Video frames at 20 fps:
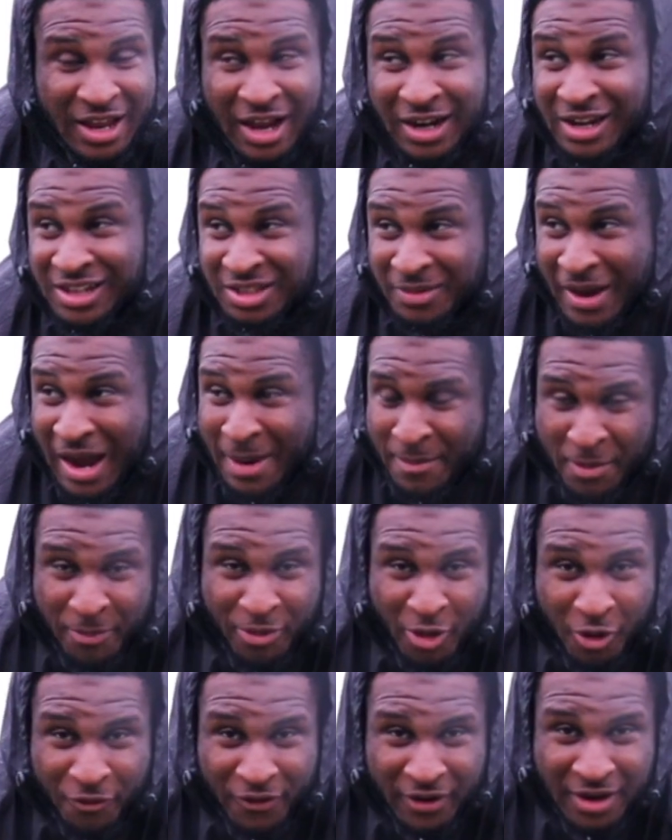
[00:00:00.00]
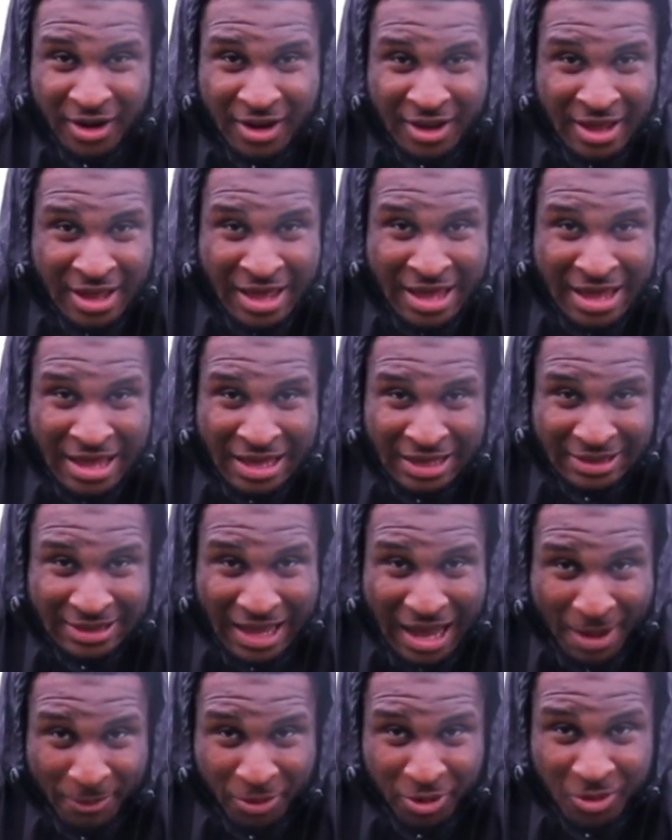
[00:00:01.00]
I need some ibuprofen.
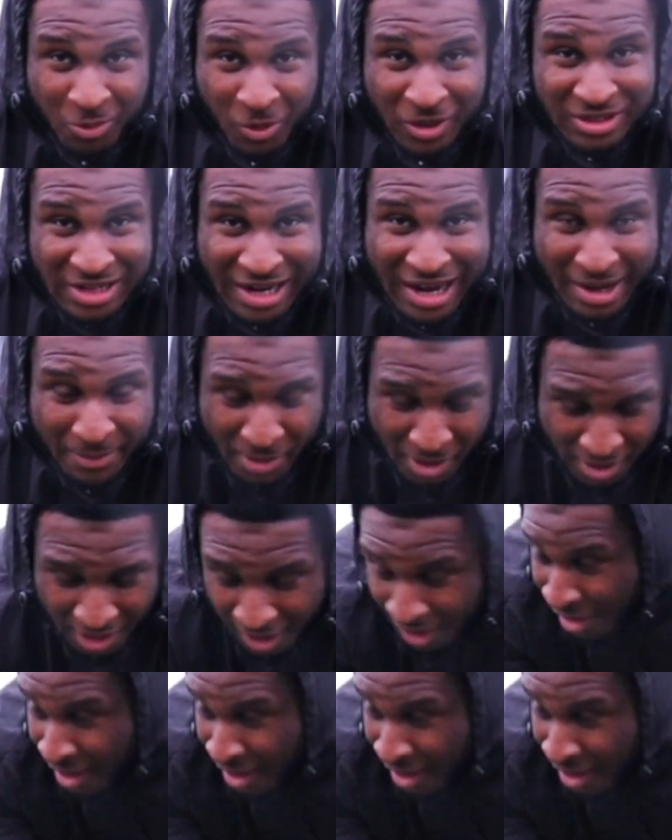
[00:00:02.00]
That one was a leg burn.